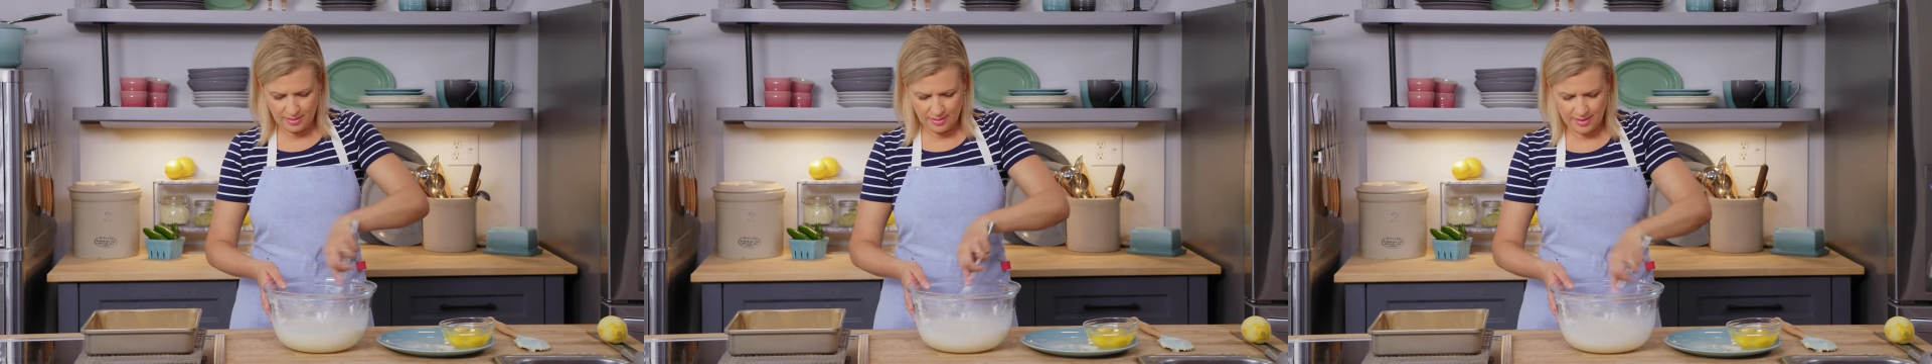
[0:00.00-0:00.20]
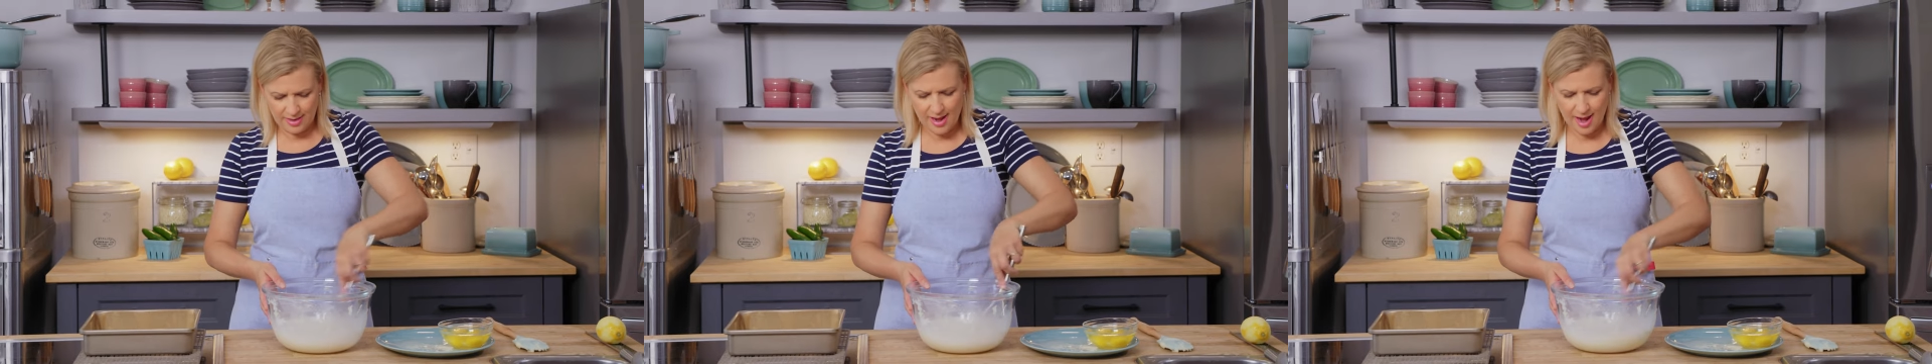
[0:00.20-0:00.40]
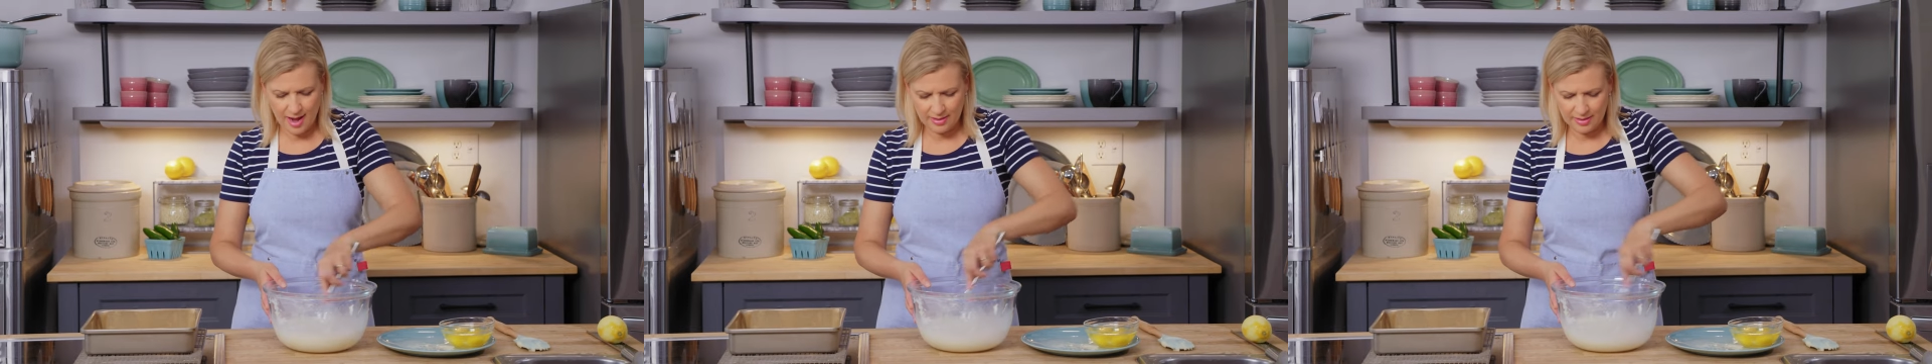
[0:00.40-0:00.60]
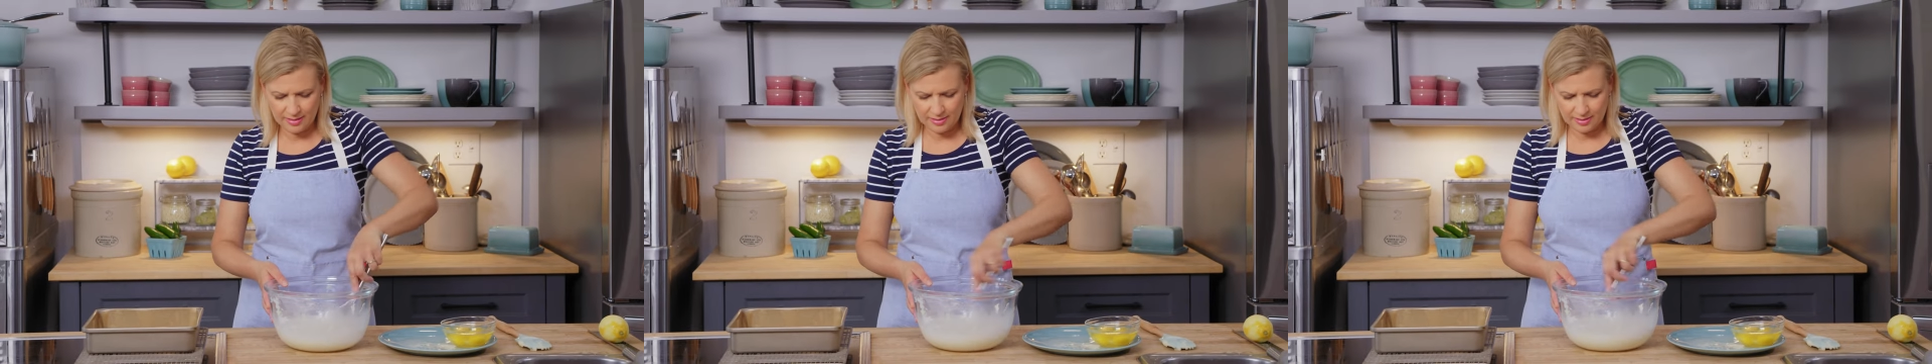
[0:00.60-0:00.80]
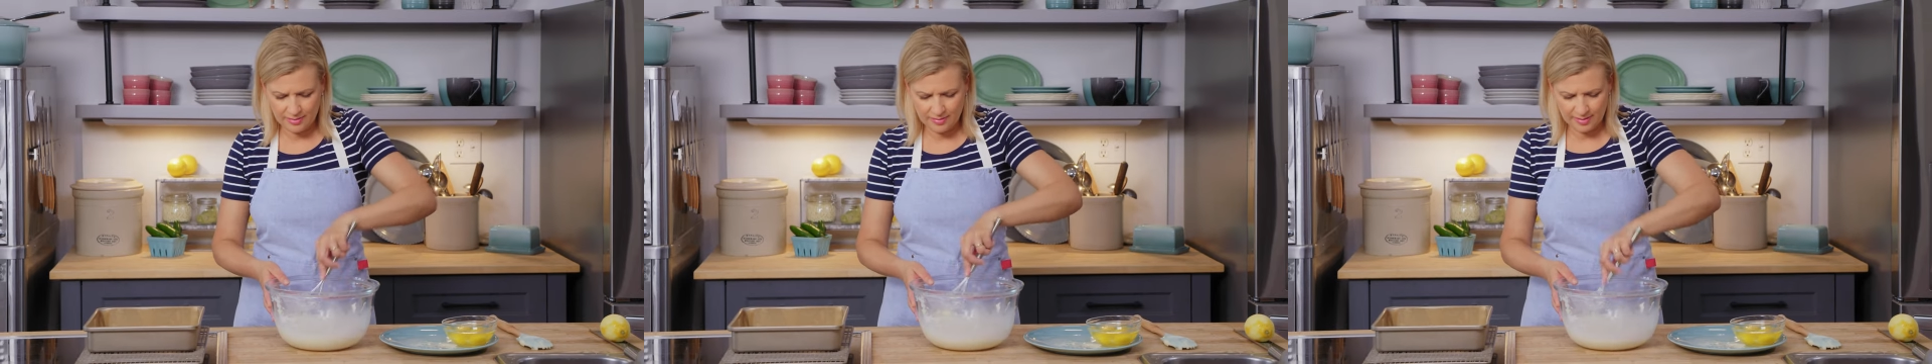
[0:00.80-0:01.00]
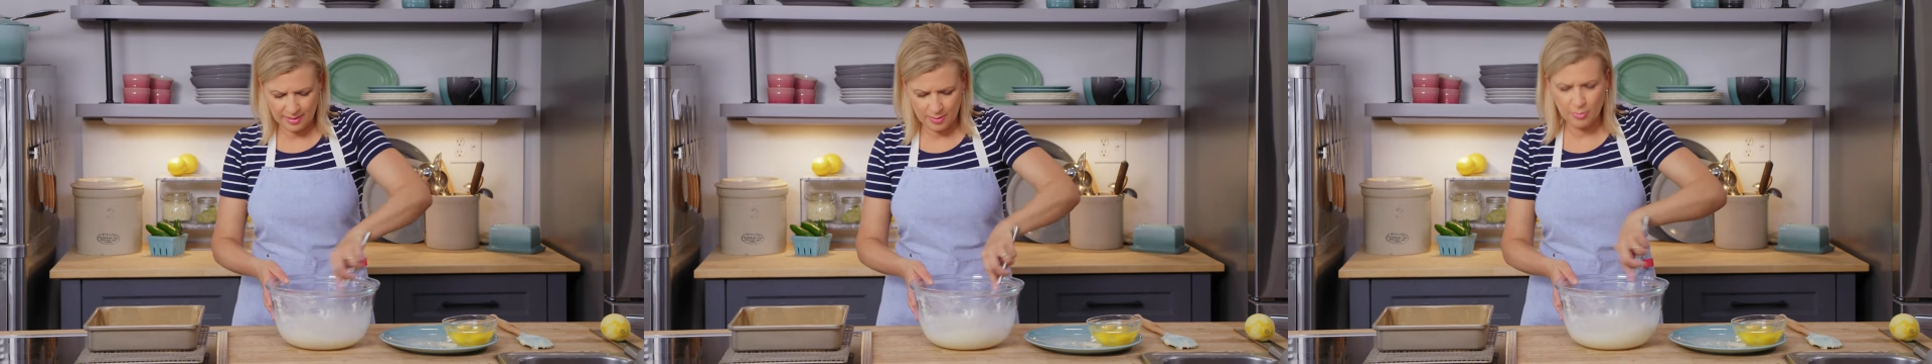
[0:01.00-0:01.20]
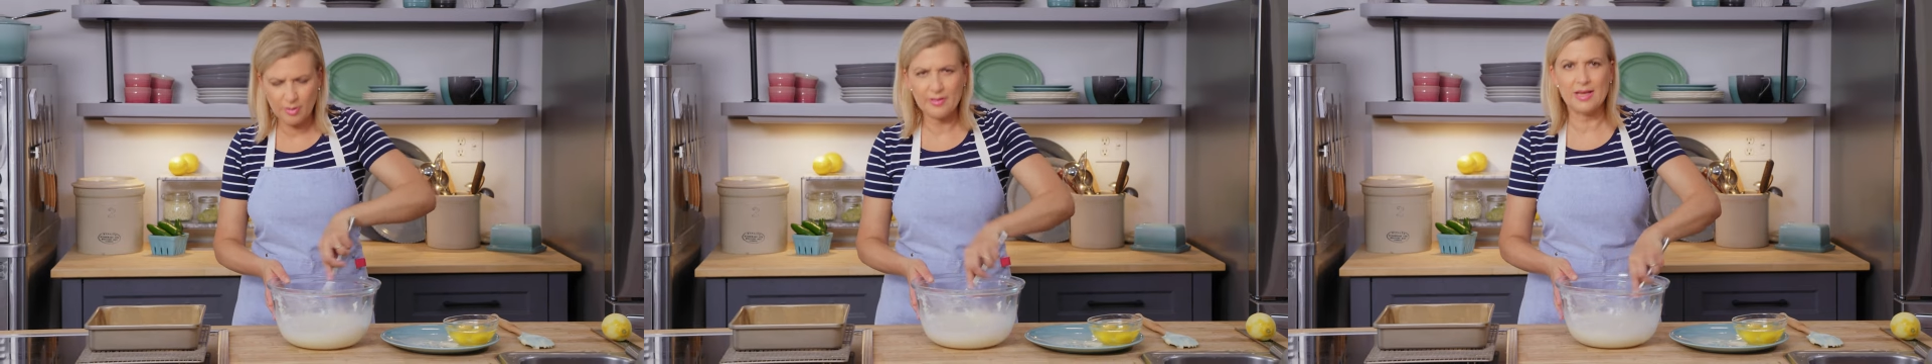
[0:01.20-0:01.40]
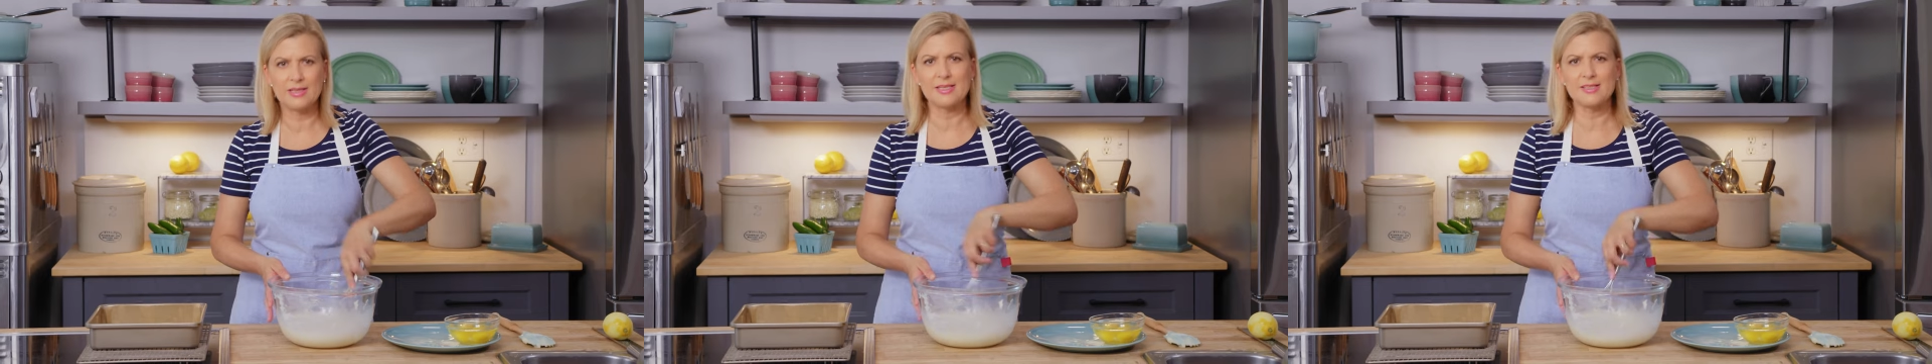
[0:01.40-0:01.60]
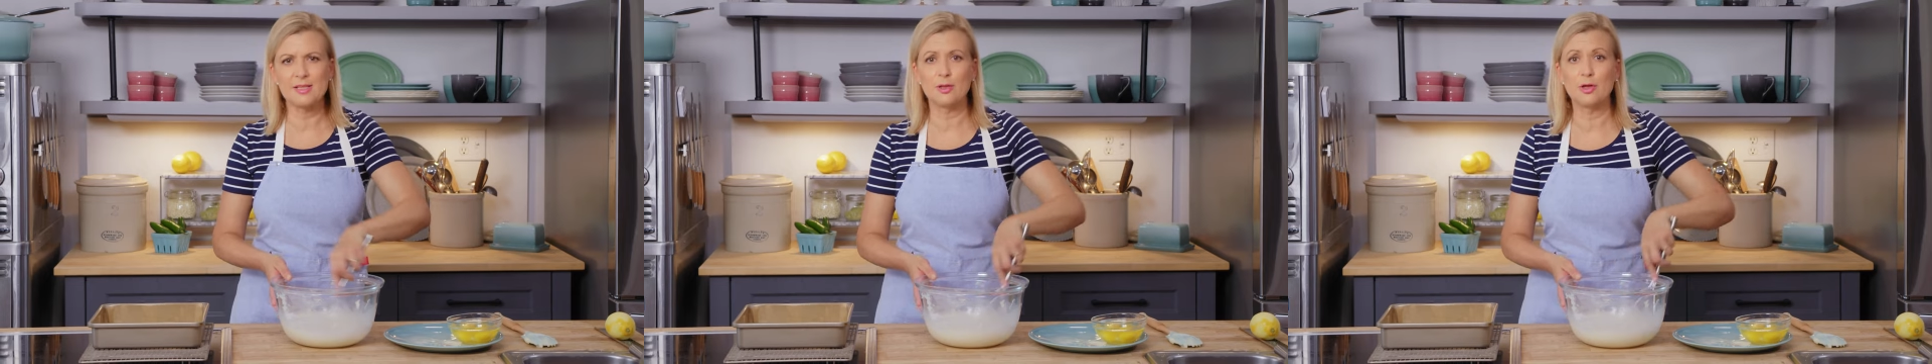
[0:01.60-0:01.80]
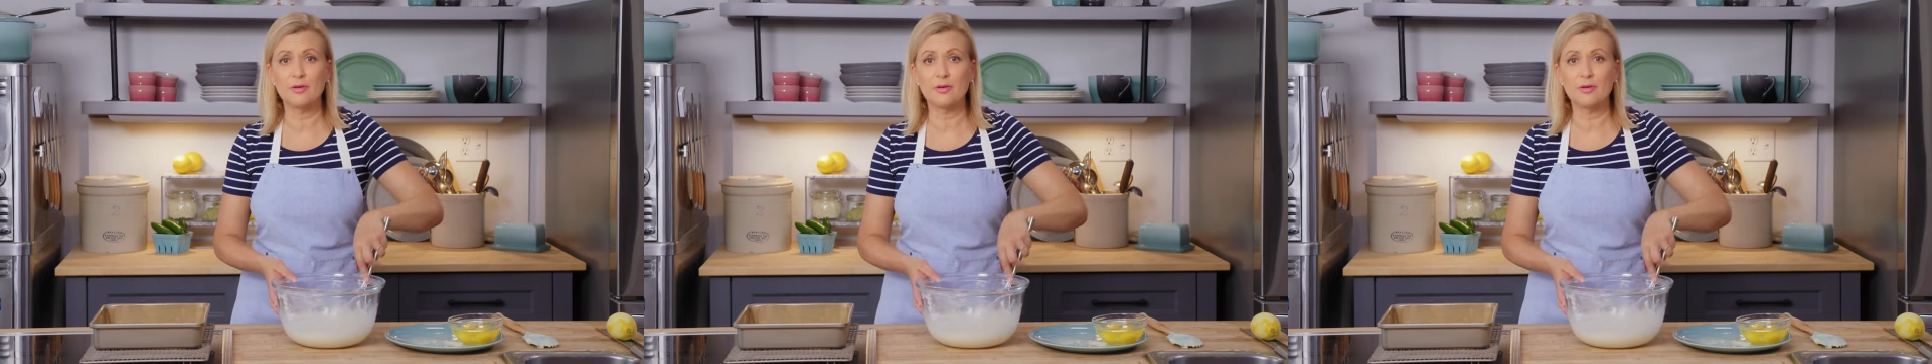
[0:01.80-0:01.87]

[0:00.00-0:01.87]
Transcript: I added, and you think, well, that doesn't